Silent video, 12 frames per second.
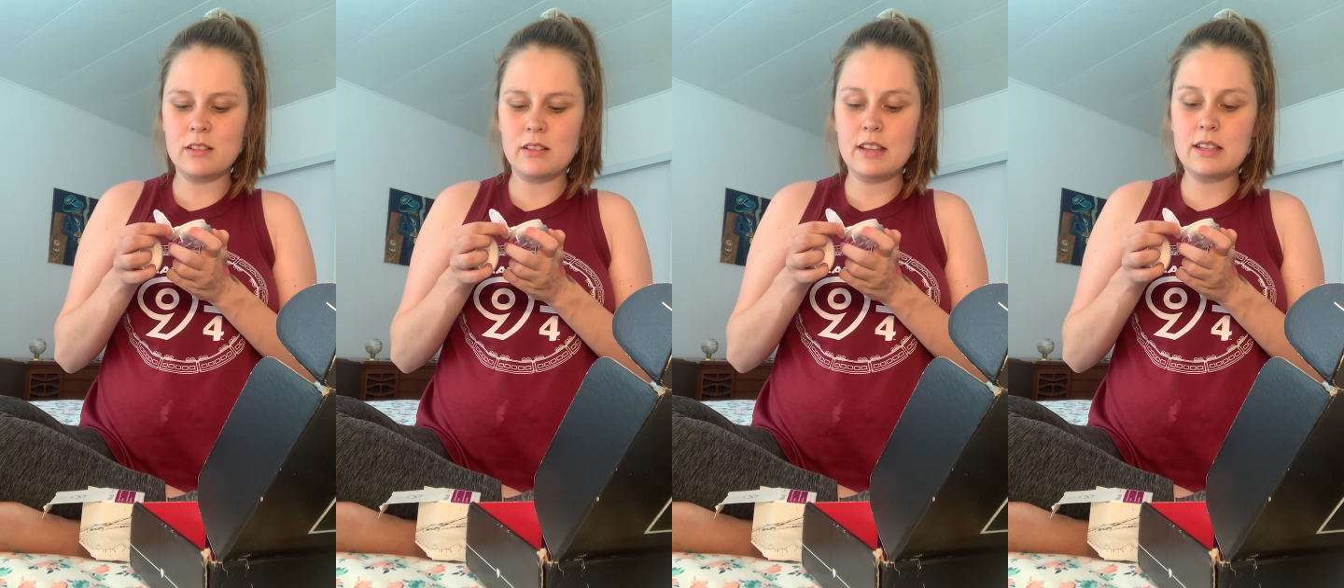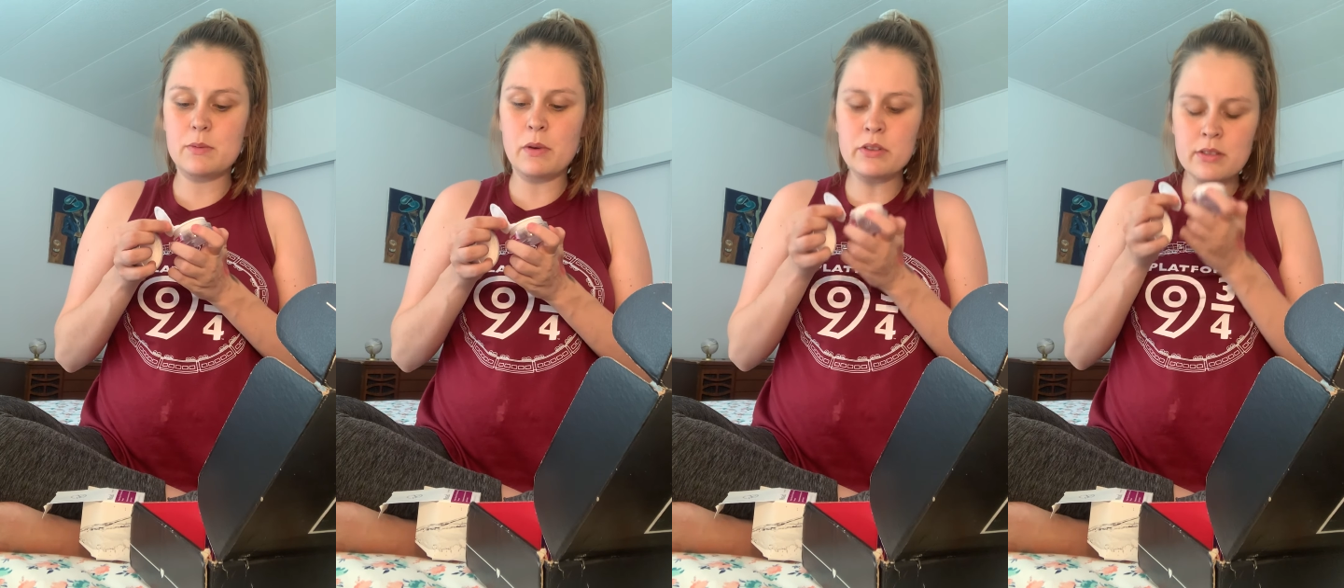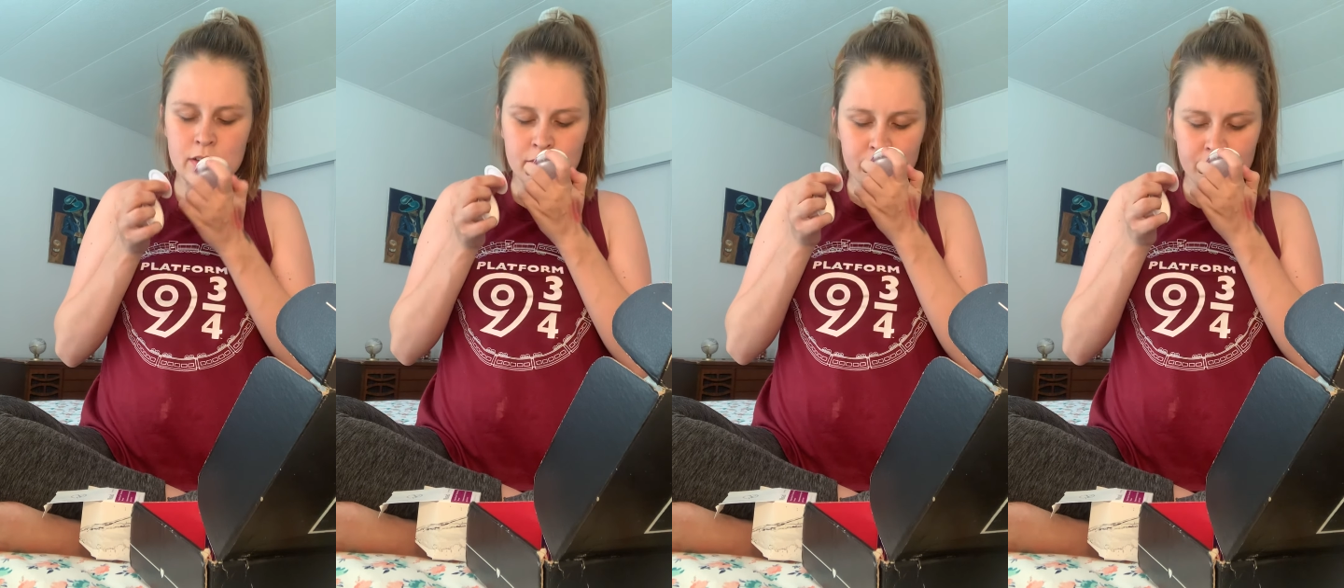It smells
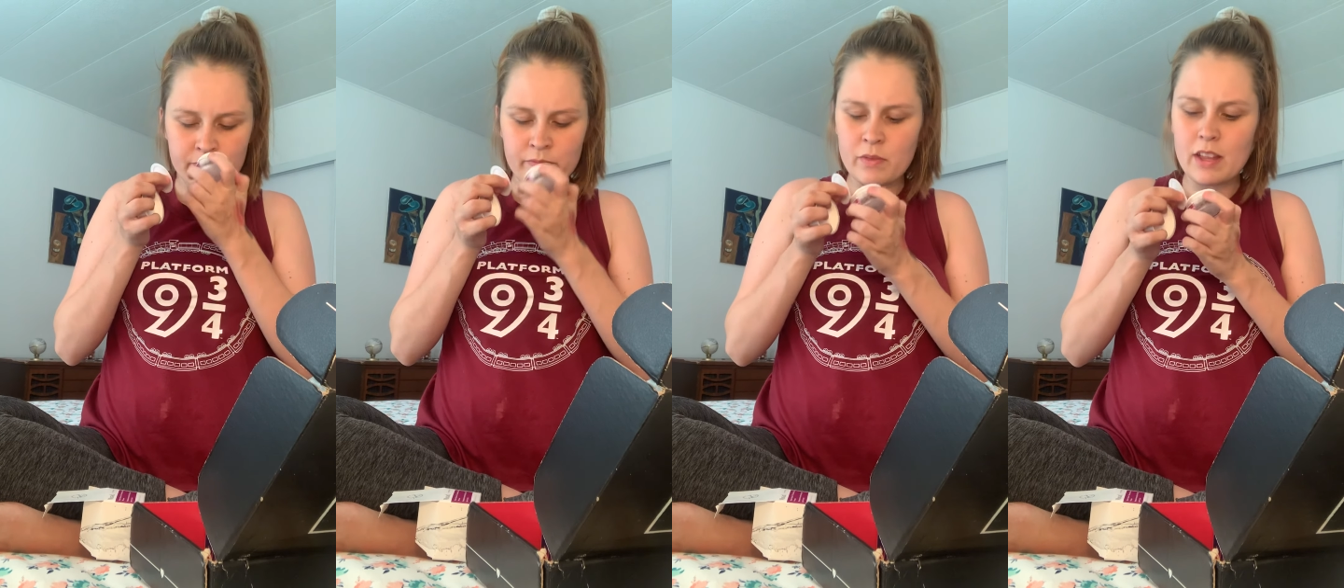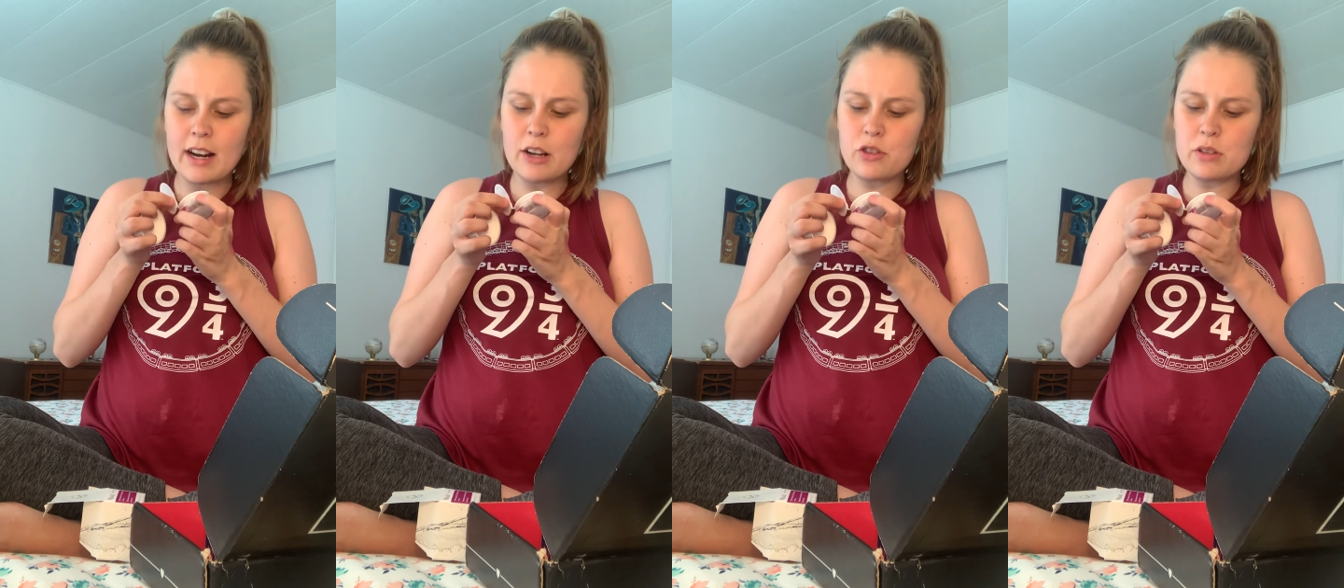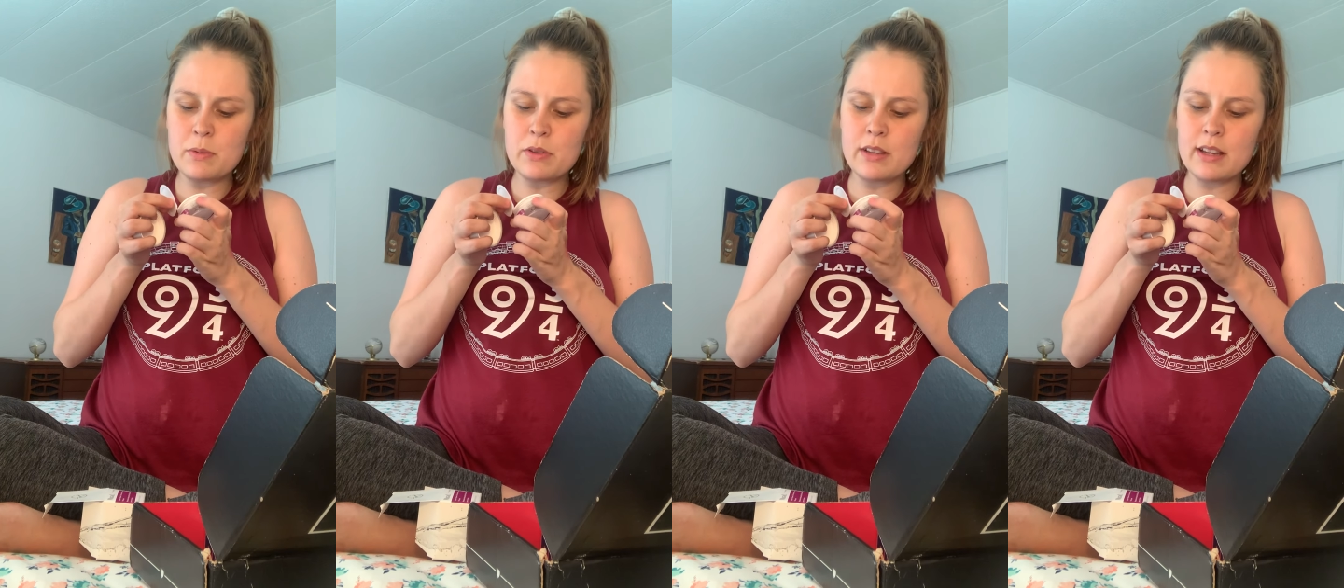it actually
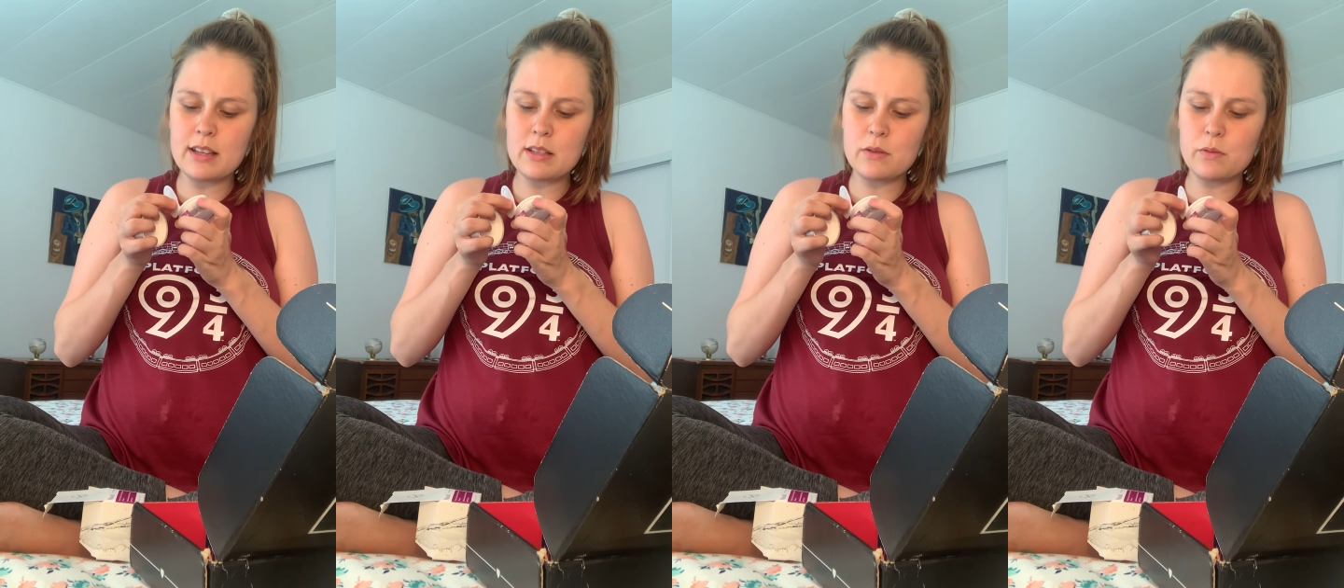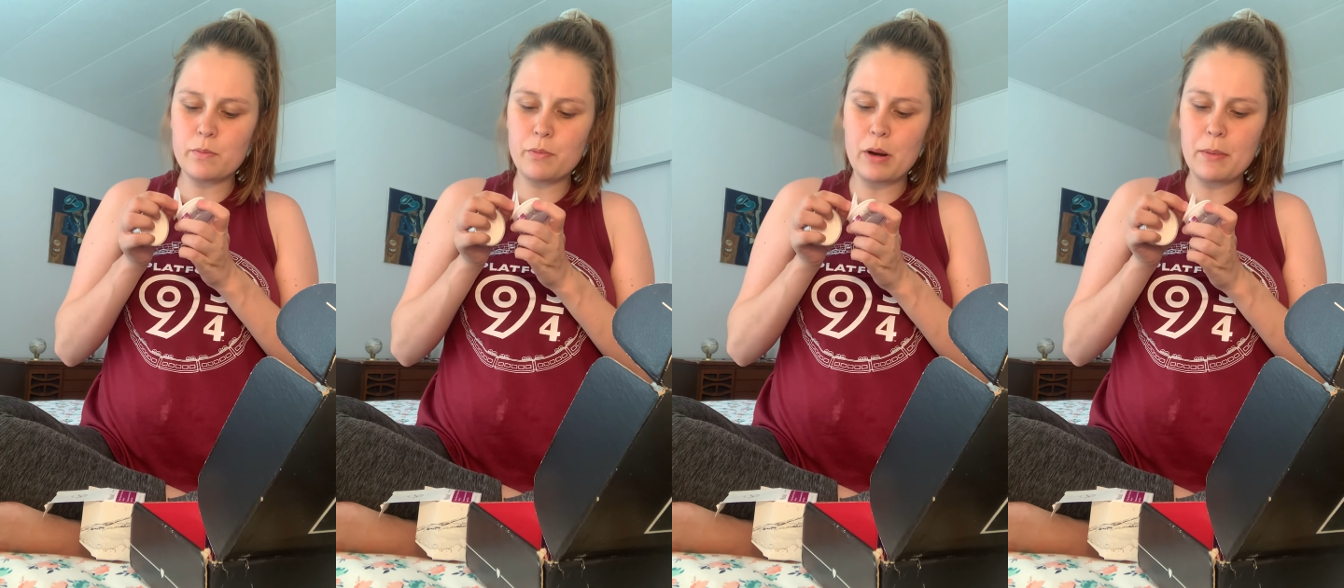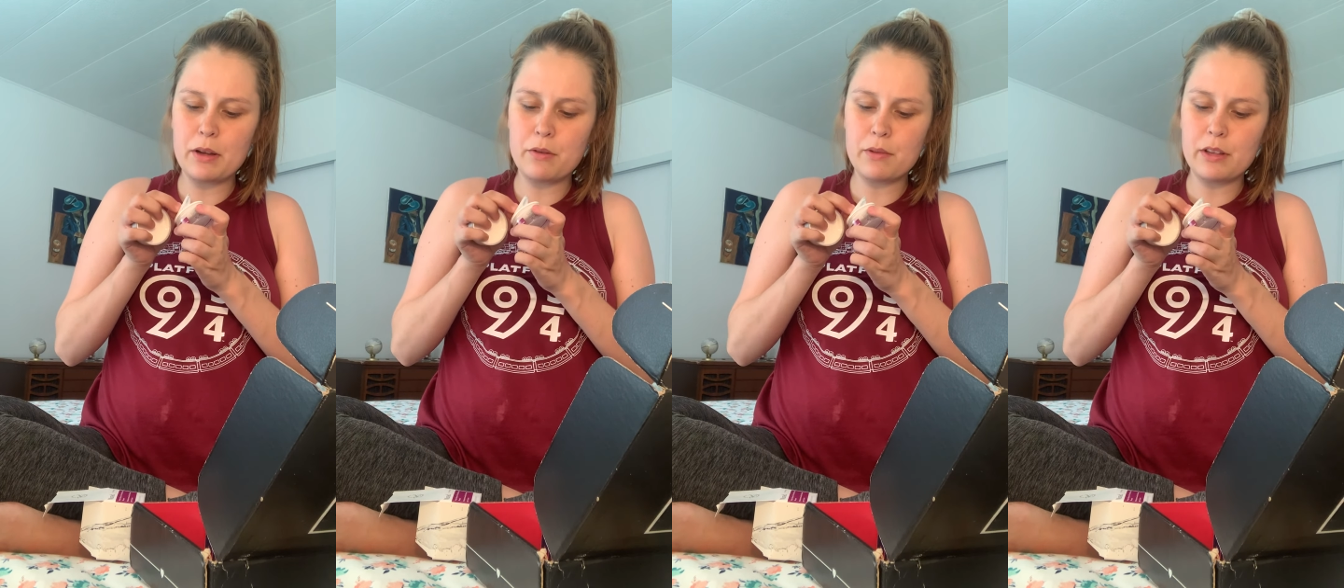smells like it's probably
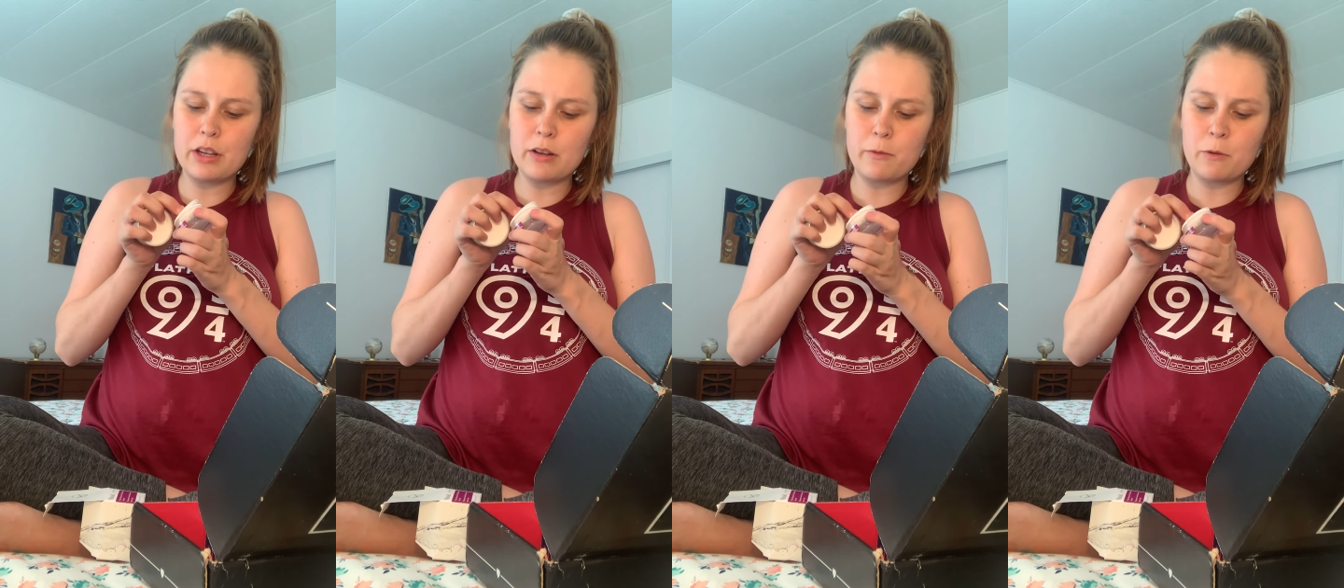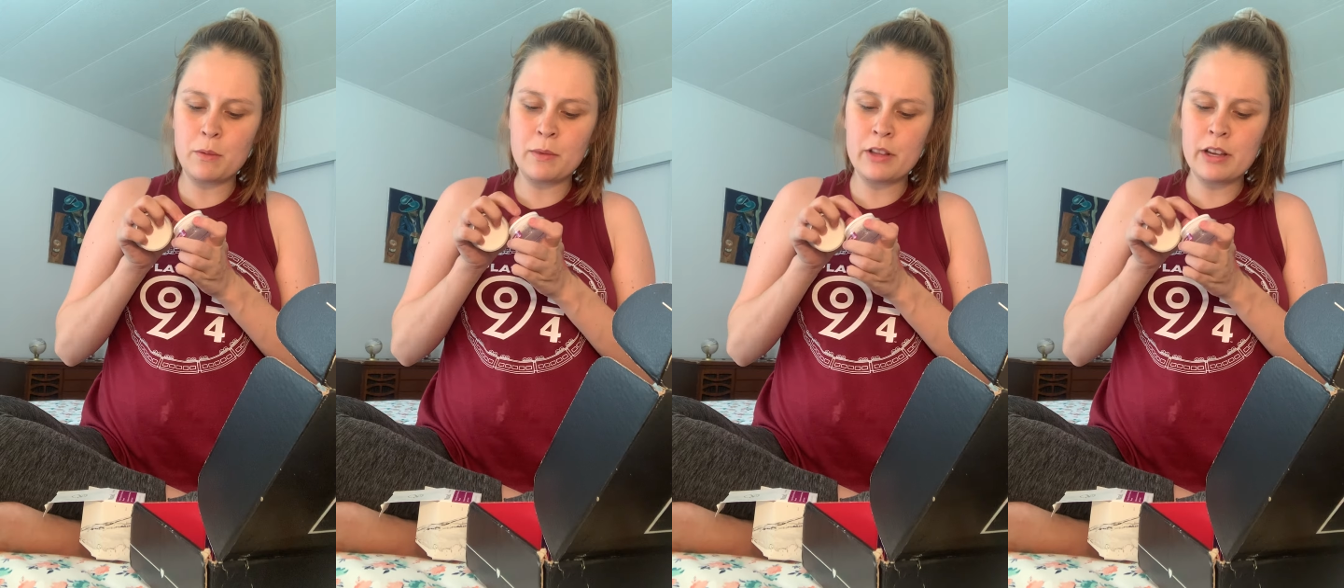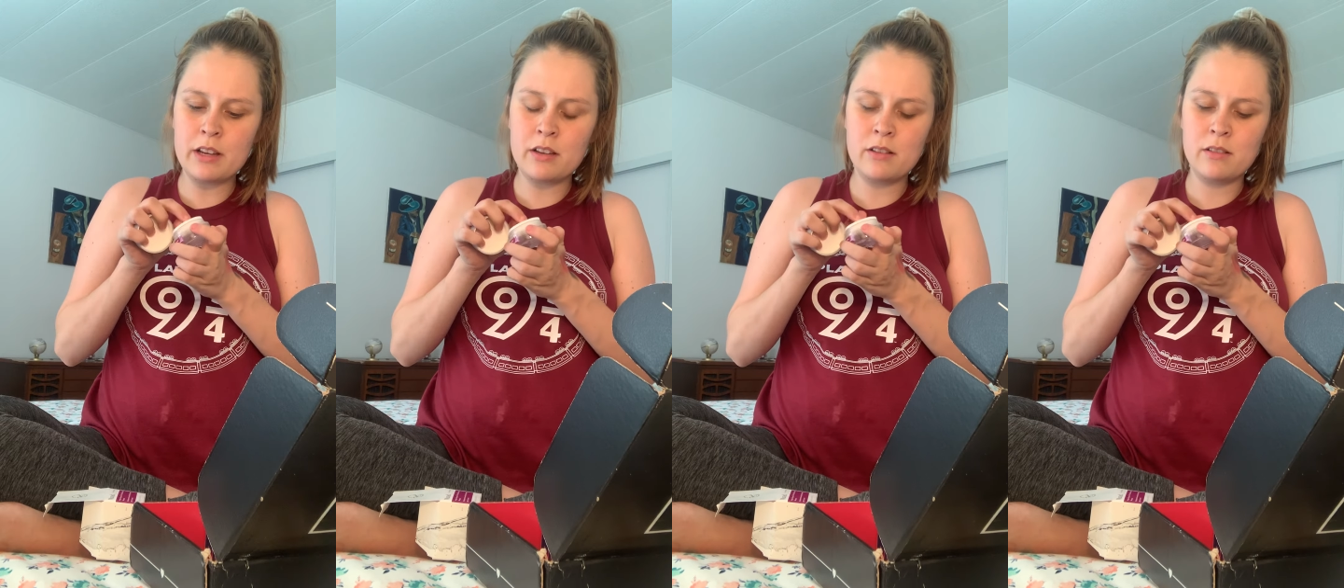a really good formula.